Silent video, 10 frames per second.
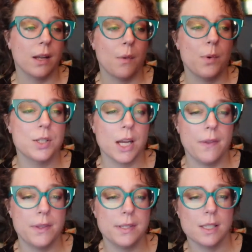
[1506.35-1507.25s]
I wish I had
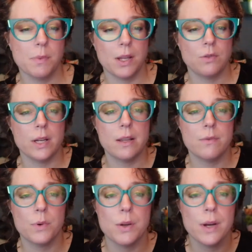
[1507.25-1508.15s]
the sales page ready
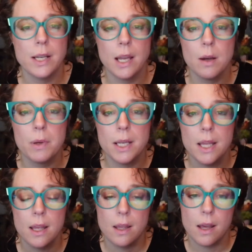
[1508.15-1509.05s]
for you right now, but
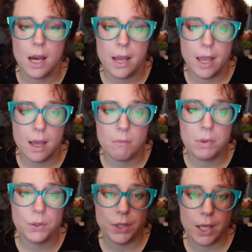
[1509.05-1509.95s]
I am
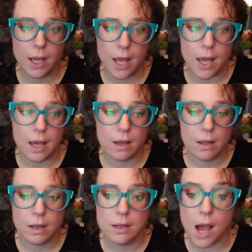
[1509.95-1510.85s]
building a
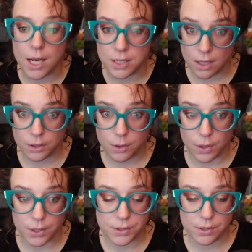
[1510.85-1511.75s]
$9
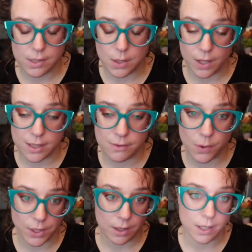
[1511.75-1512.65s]
course that you guys
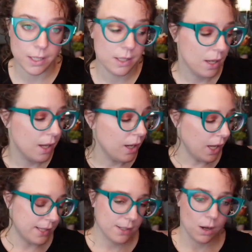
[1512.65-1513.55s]
voted on.
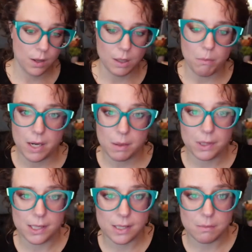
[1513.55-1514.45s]
It's called the
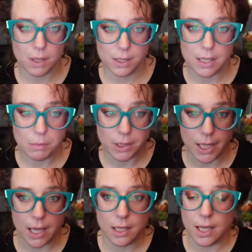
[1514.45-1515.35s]
Minimalist Marketing
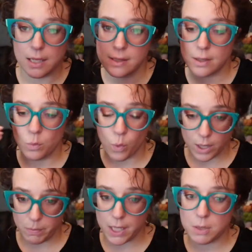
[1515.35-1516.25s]
Plan, and it's a
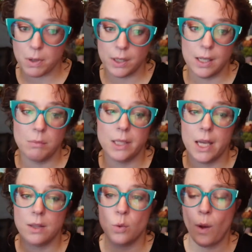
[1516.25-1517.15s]
one-page marketing
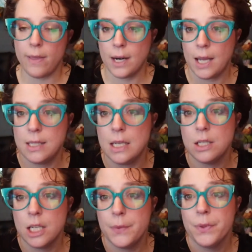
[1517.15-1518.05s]
plan, the way that I teach
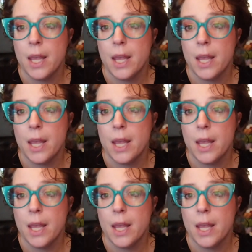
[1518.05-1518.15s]
it.